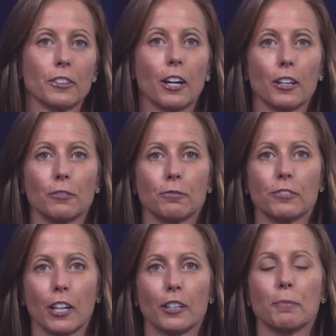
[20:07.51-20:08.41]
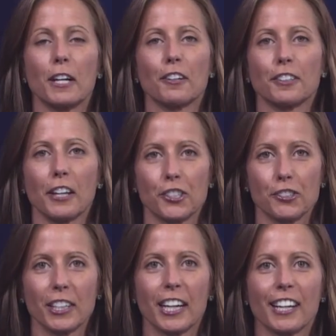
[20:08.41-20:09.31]
our competitor down the
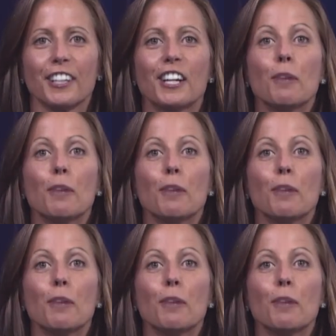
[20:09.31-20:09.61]
street had,